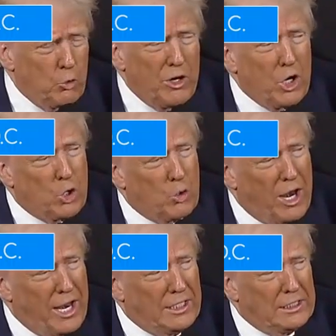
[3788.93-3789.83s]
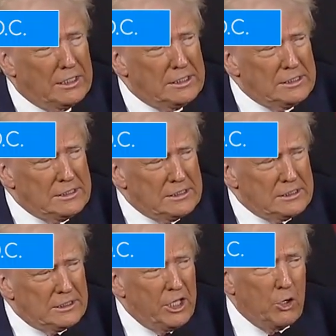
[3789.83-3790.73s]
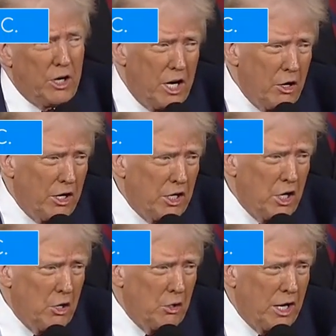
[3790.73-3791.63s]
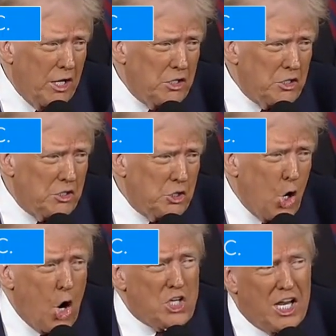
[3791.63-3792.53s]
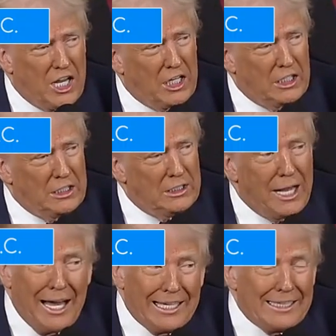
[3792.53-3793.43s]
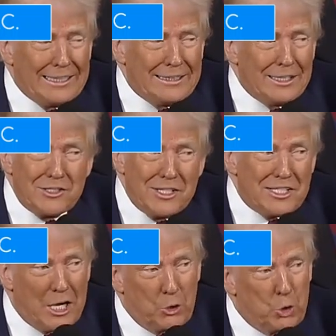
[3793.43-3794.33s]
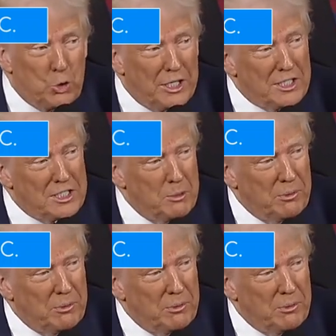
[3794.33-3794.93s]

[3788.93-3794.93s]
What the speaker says: Rio Grande near an area known as Cartel Island. Doesn't sound too nice to